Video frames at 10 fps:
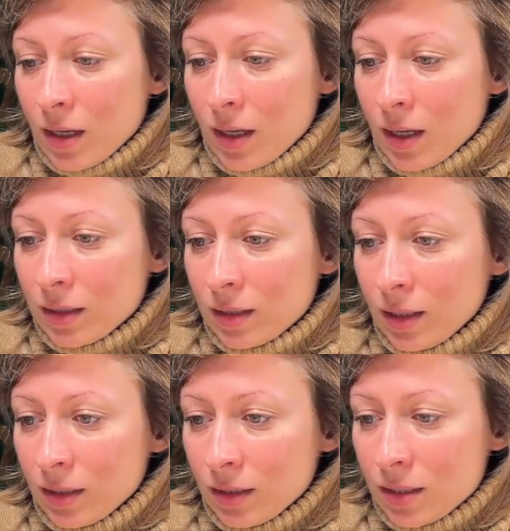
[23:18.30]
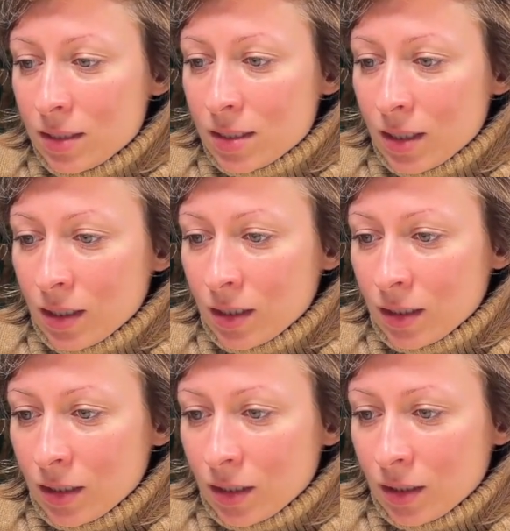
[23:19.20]
I think these
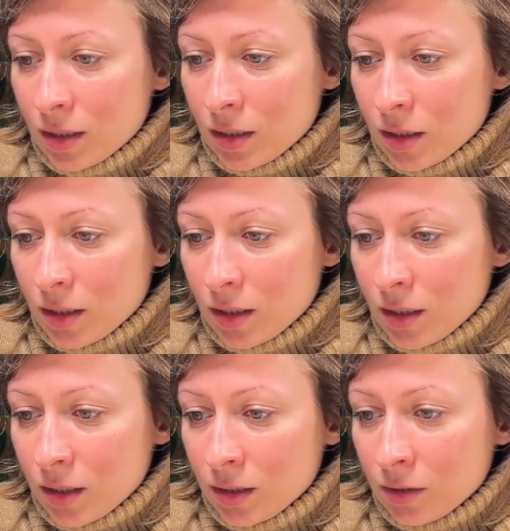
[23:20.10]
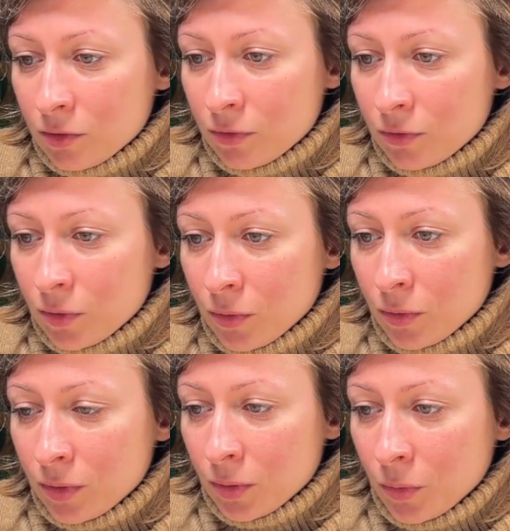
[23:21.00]
are kind of
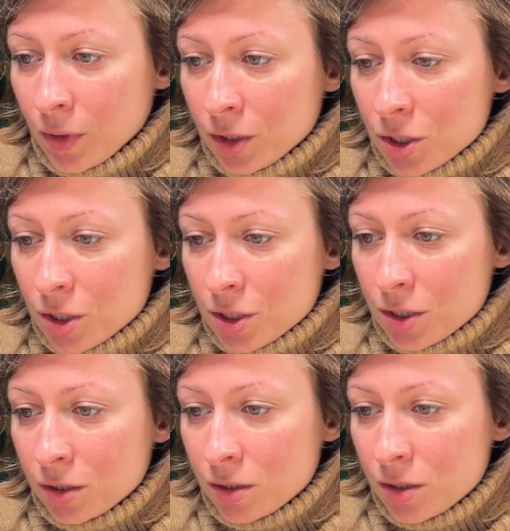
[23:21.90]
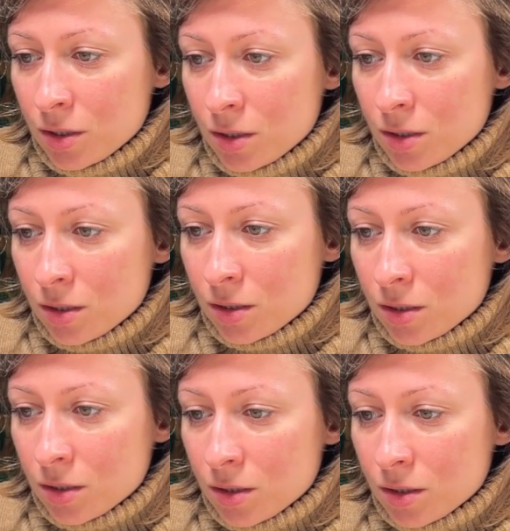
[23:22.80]
all the
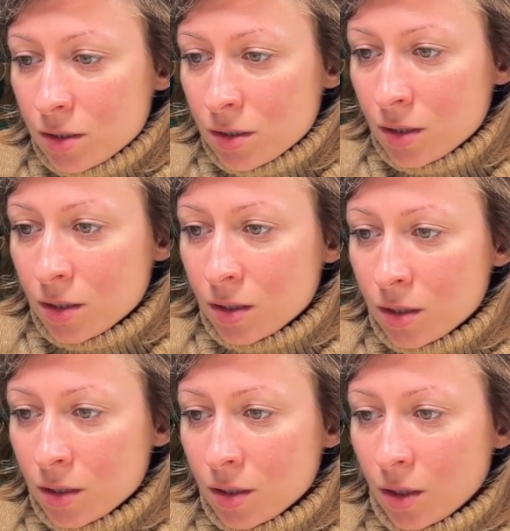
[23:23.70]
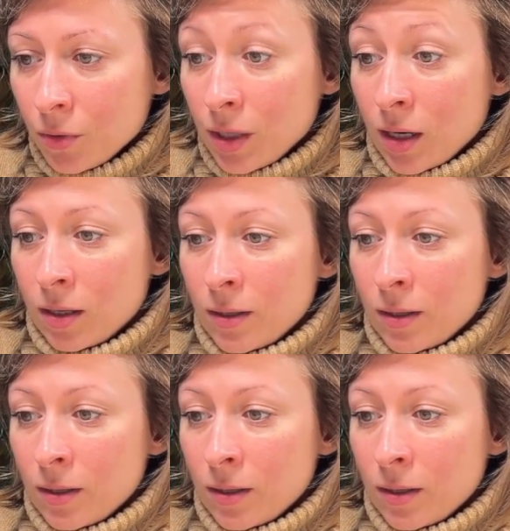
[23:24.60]
questions. Oh yeah,